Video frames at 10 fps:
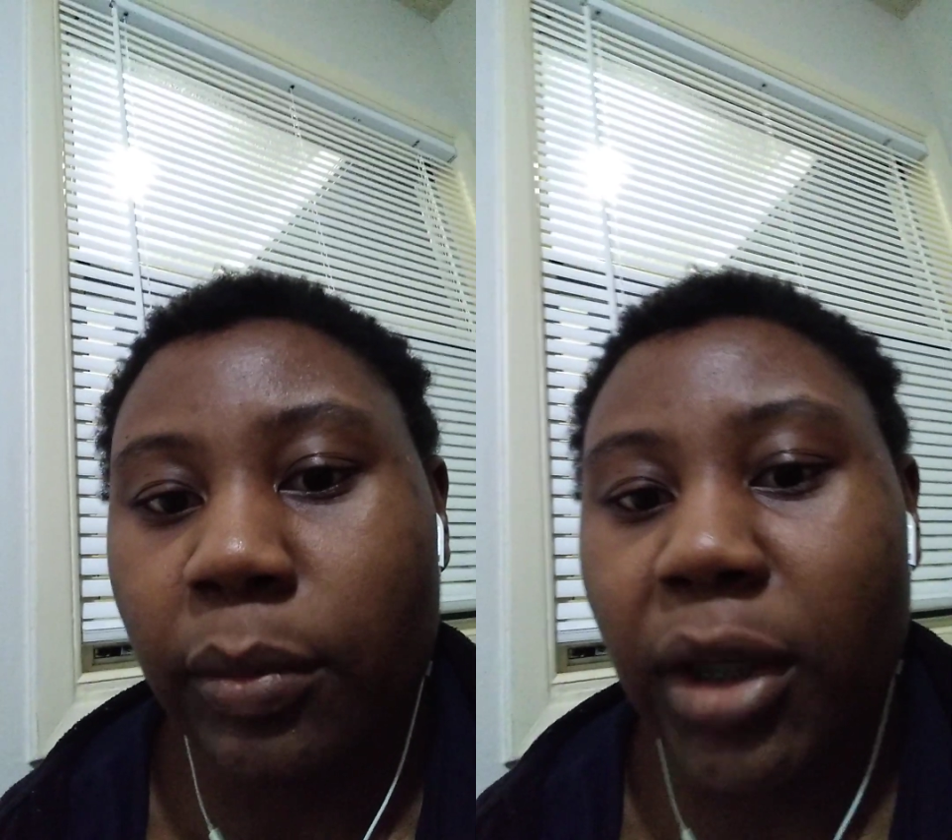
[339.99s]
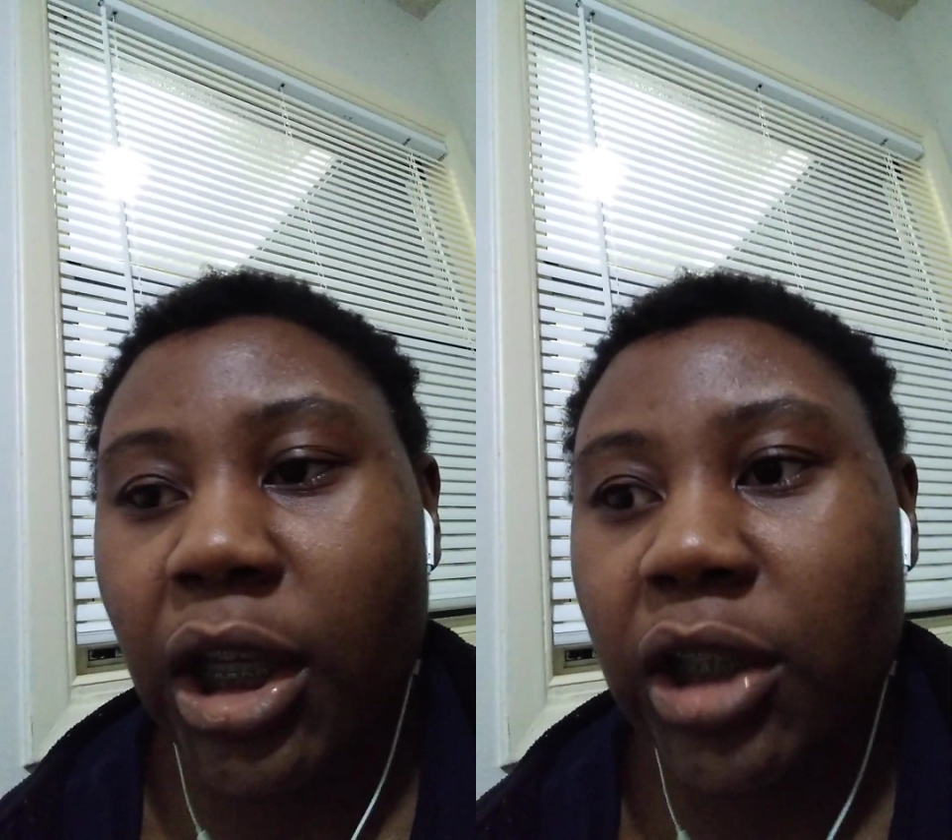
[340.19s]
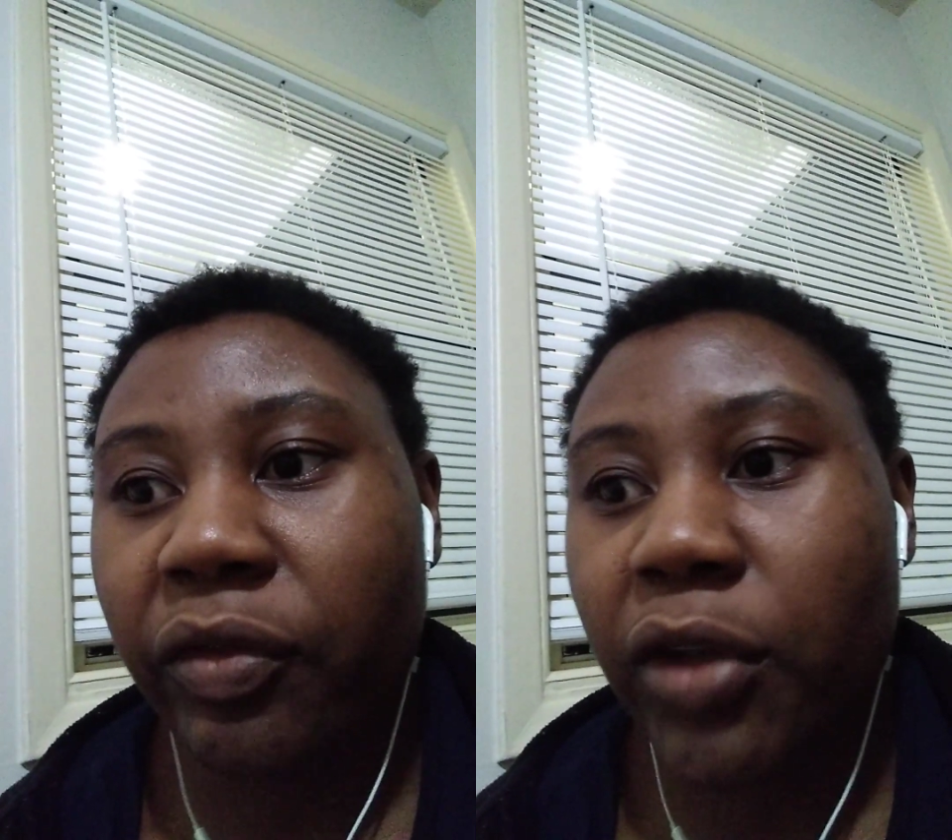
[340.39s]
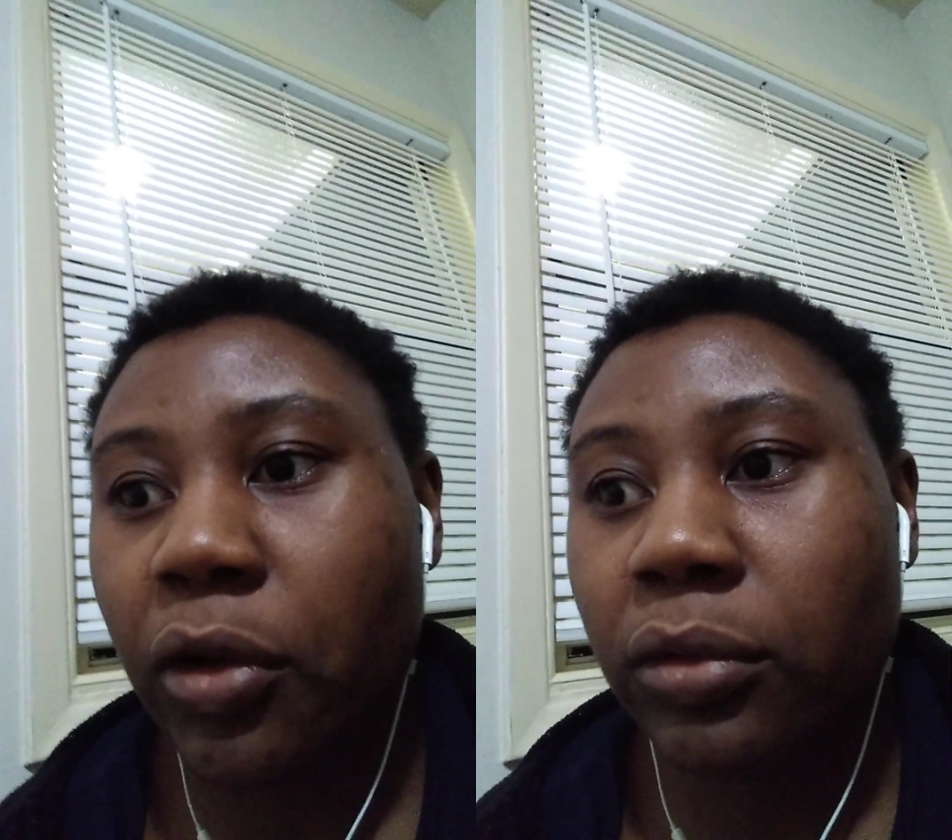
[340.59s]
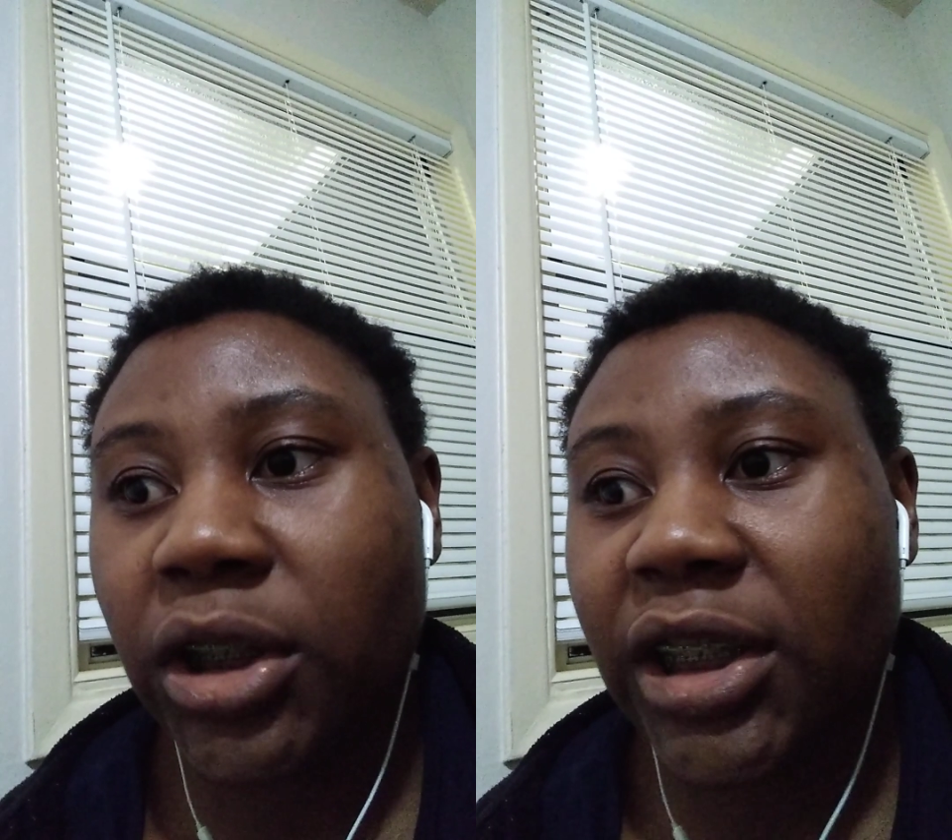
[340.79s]
Because if
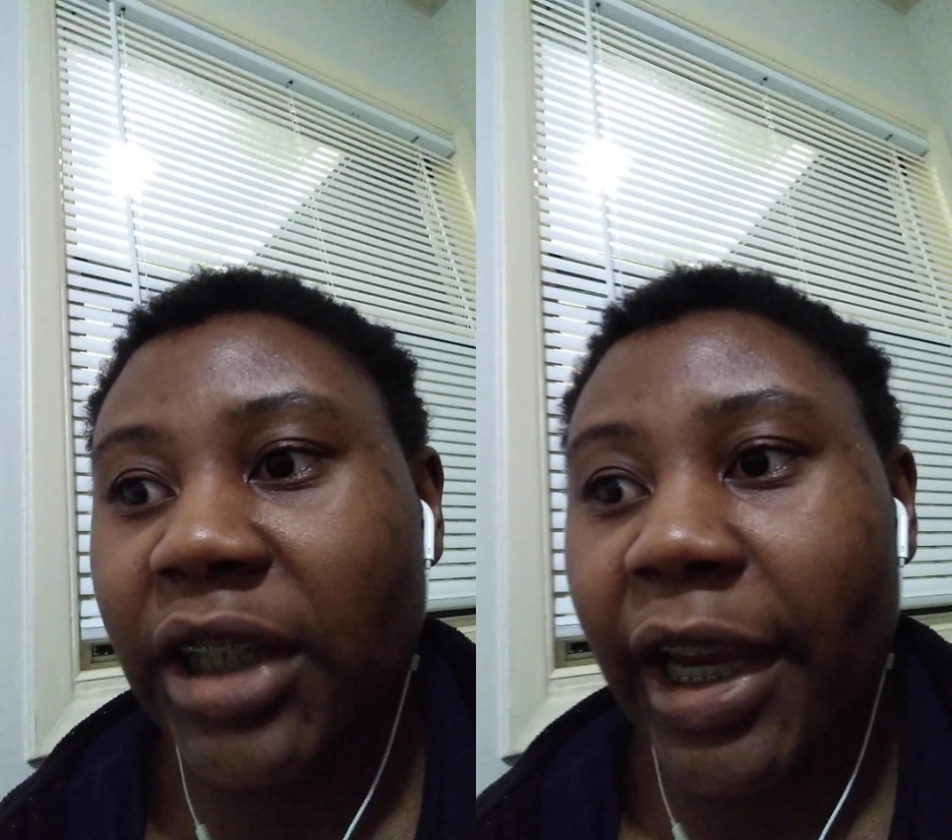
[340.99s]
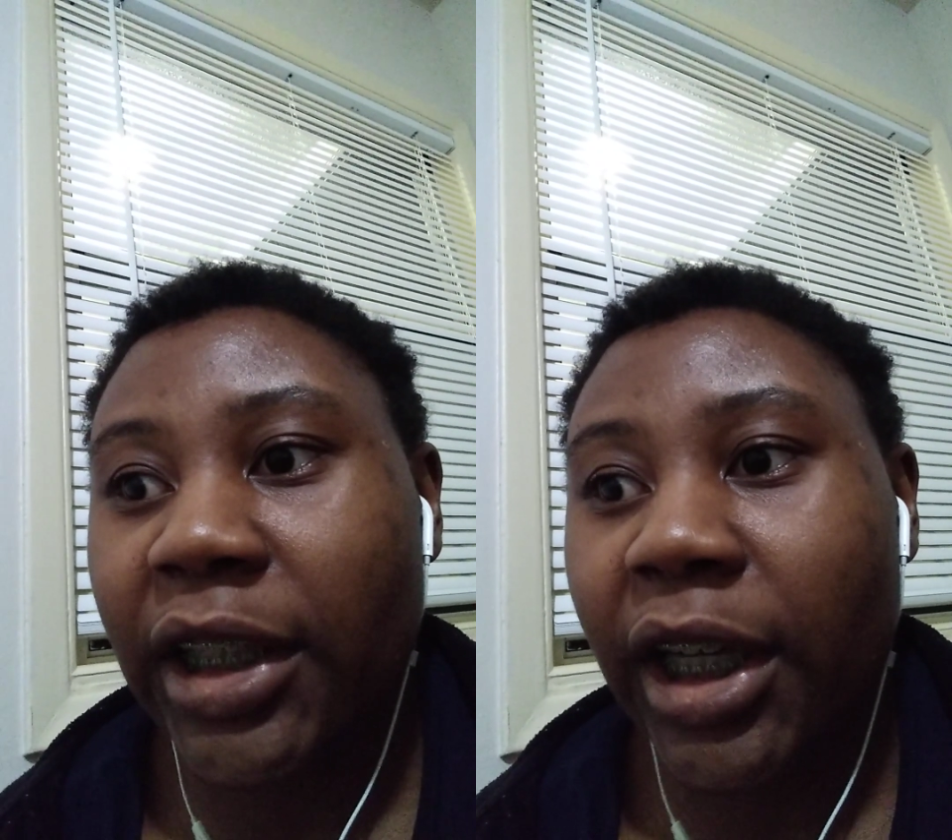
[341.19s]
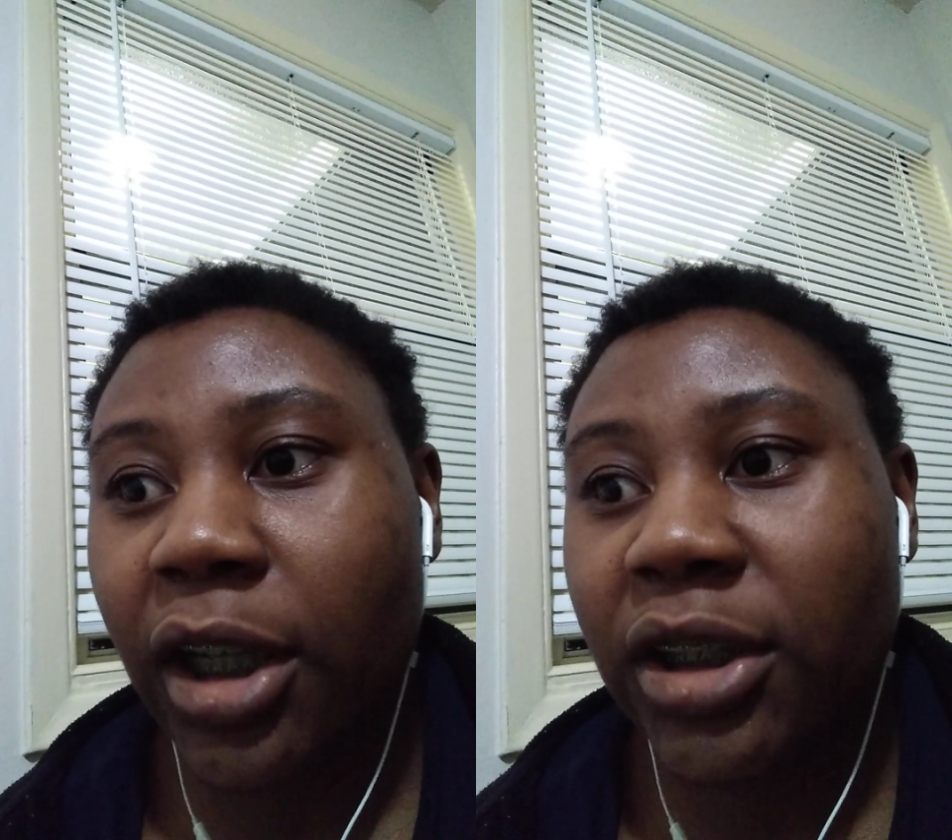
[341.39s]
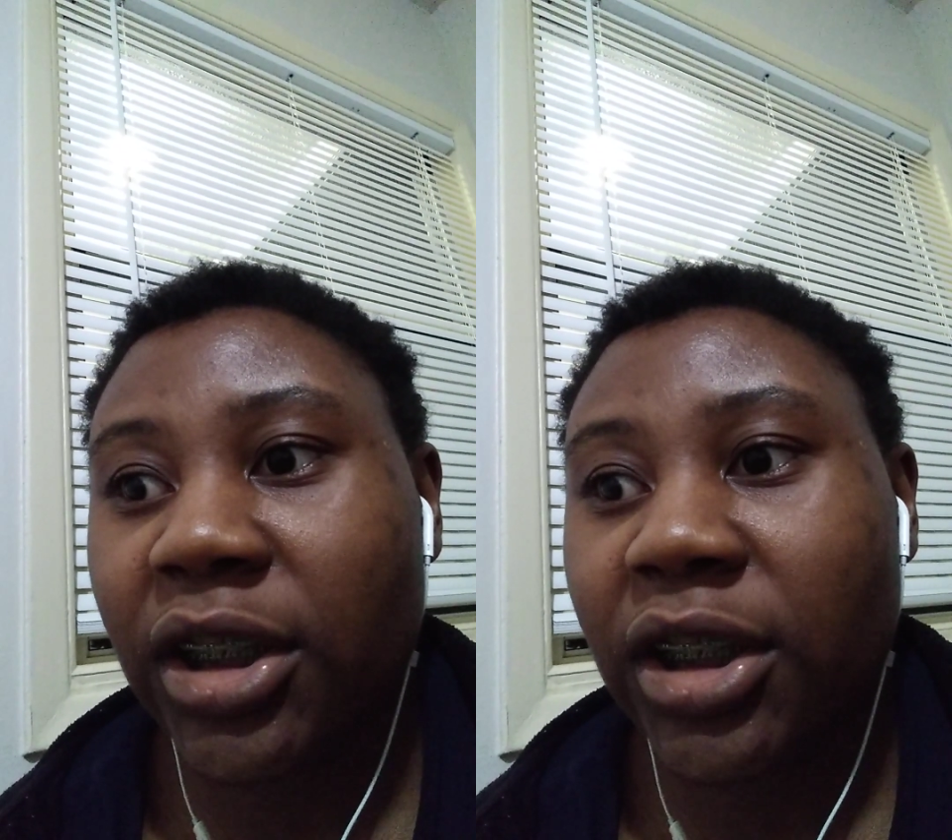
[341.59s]
you stay here